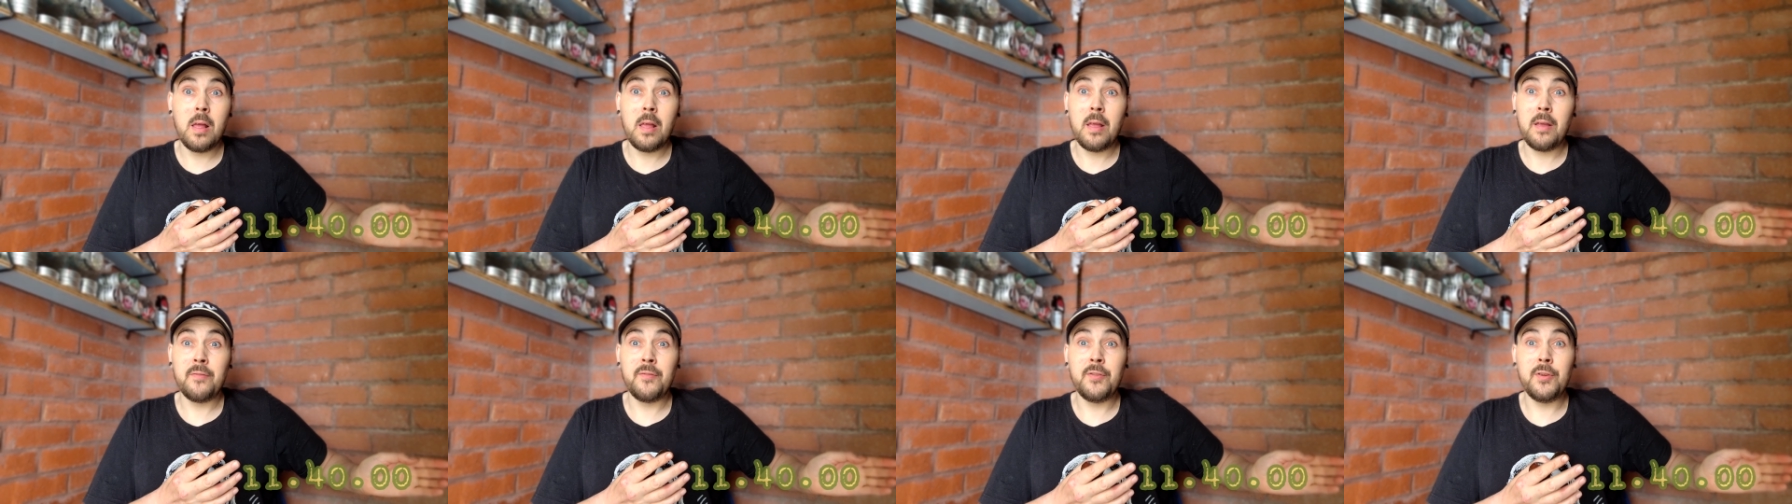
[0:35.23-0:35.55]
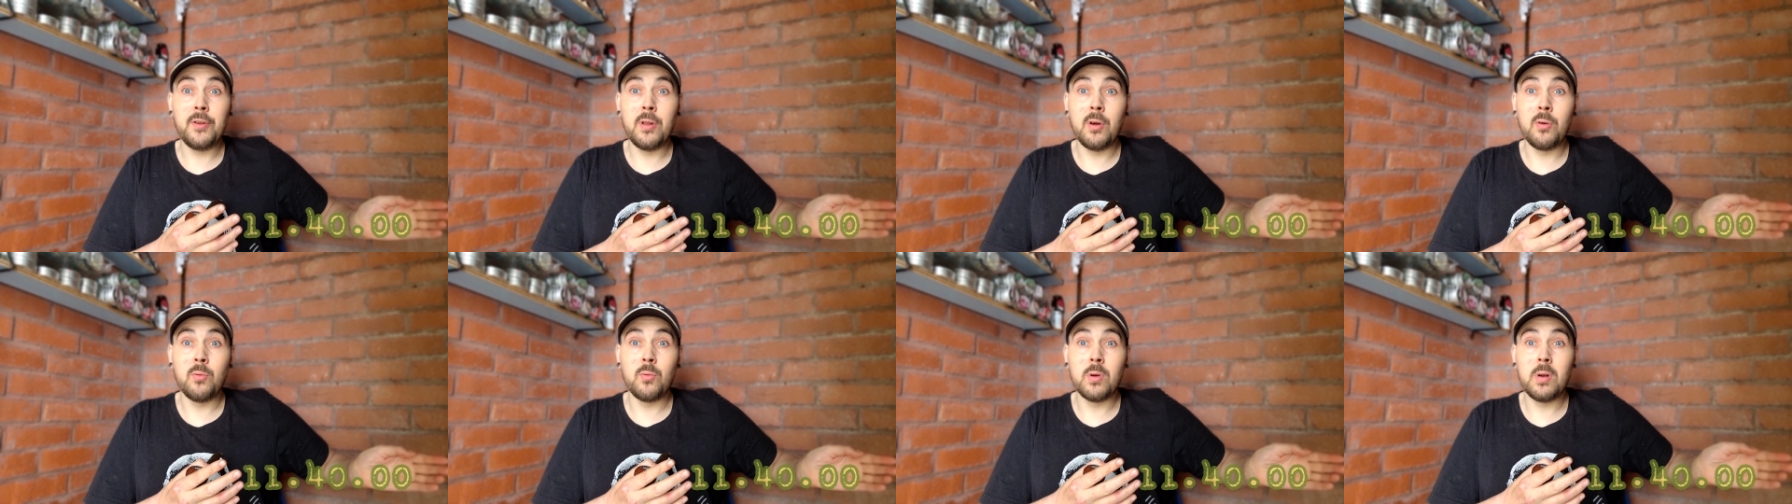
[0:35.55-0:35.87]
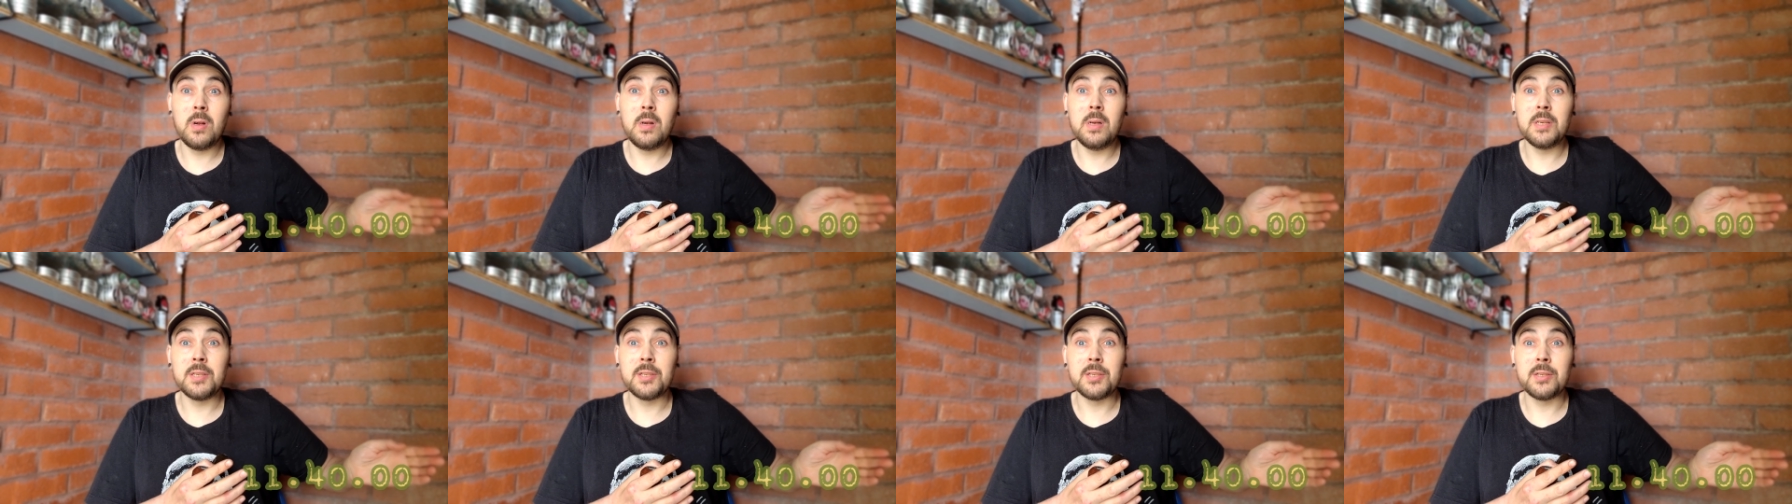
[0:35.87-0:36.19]
If you don't want
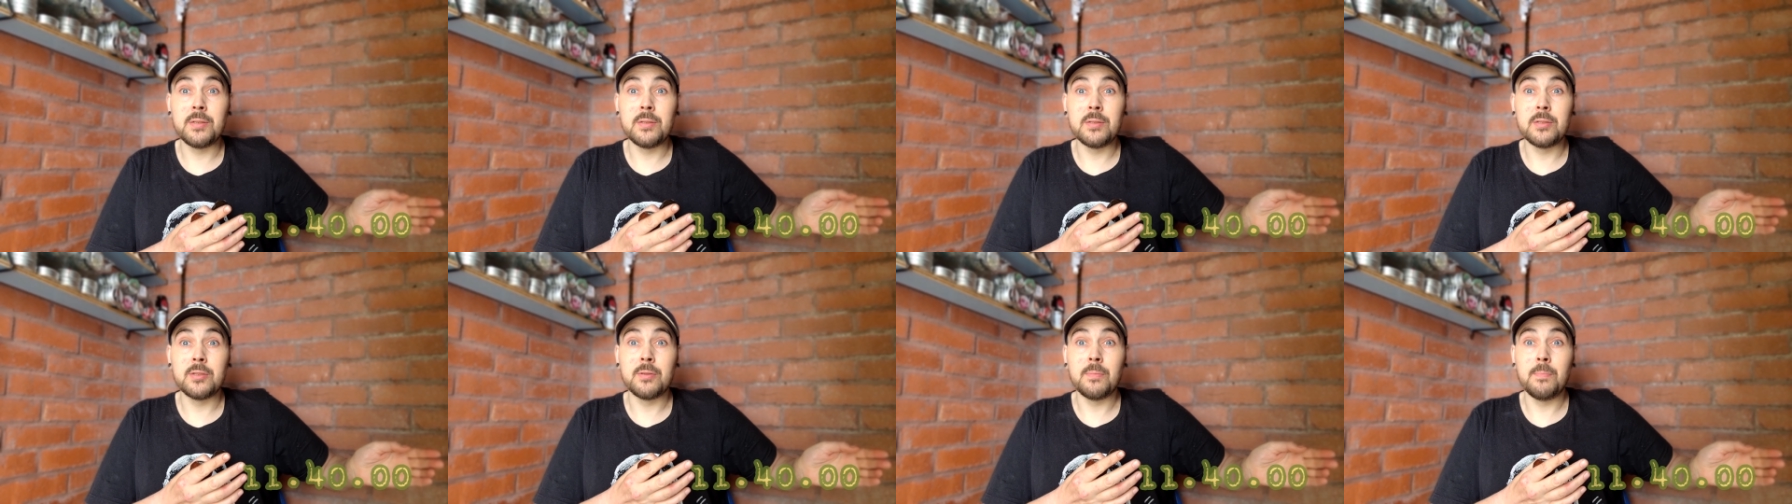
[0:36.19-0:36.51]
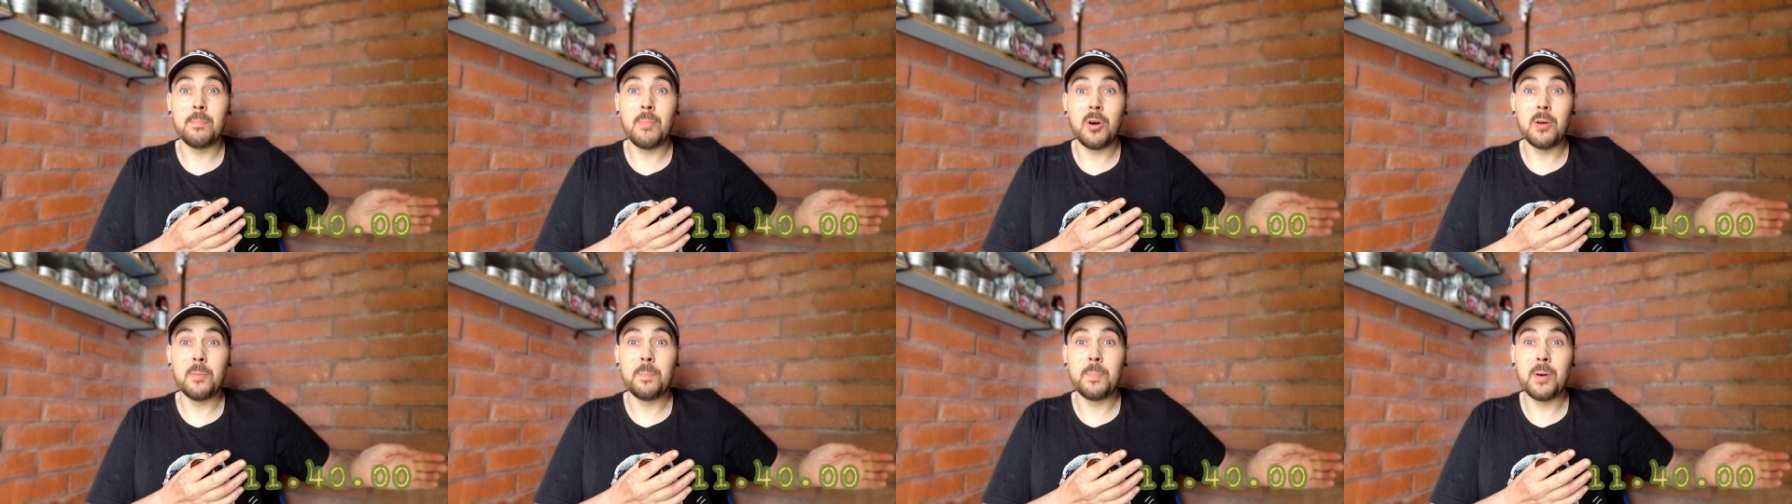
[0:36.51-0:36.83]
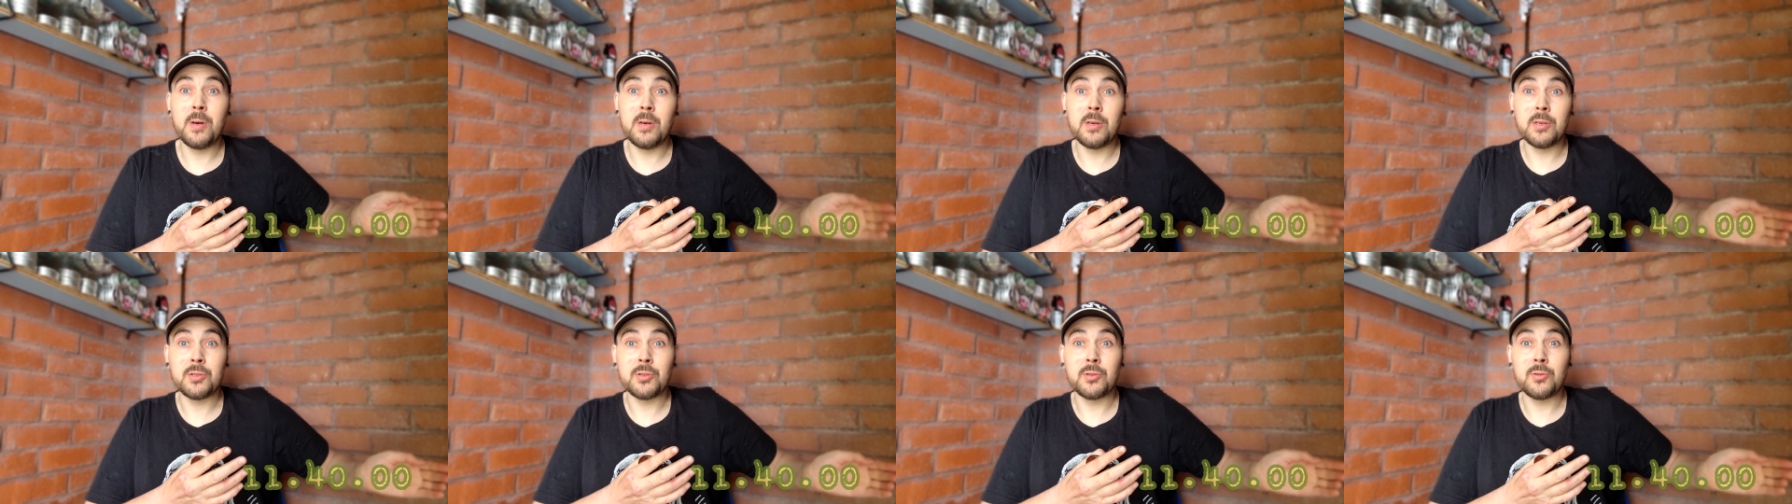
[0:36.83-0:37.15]
to listen to my
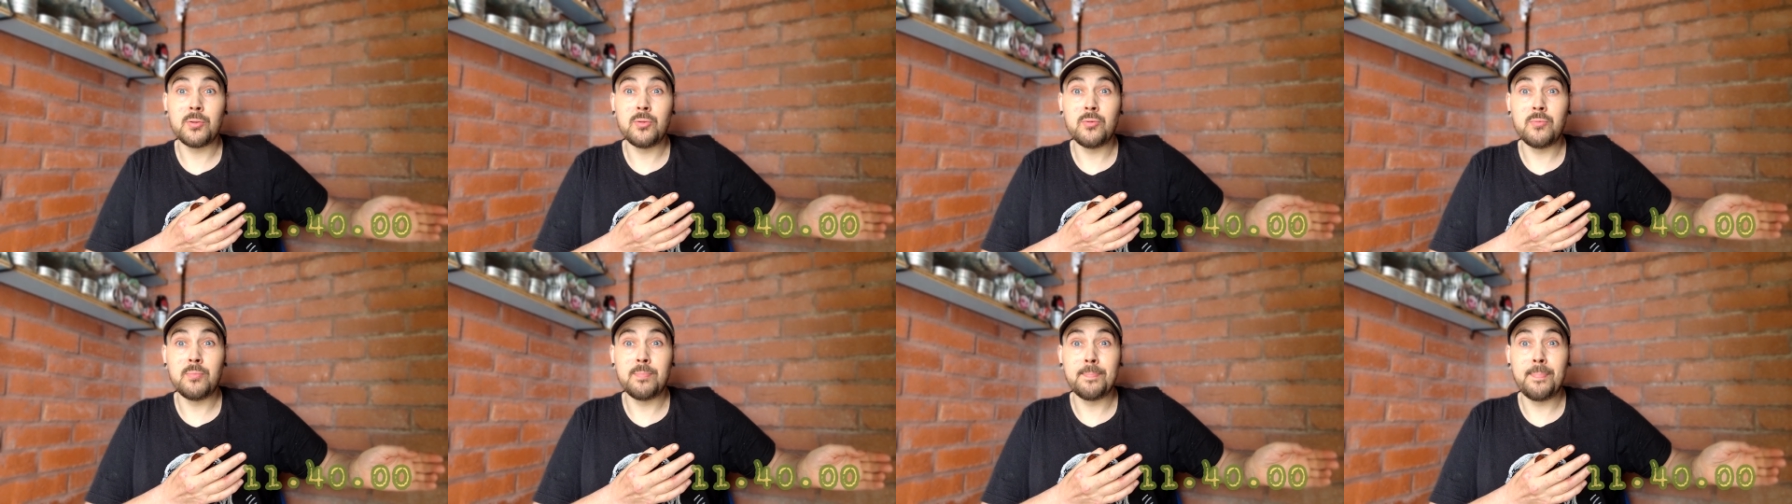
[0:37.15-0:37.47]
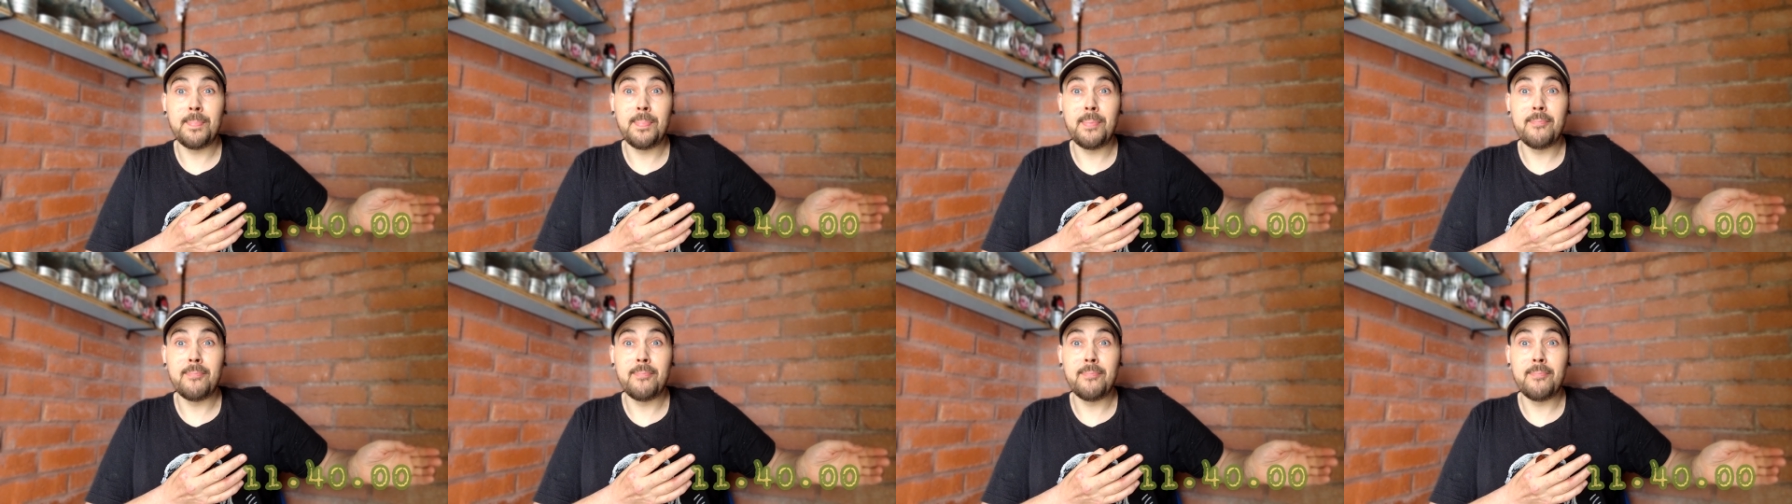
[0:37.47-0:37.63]
personal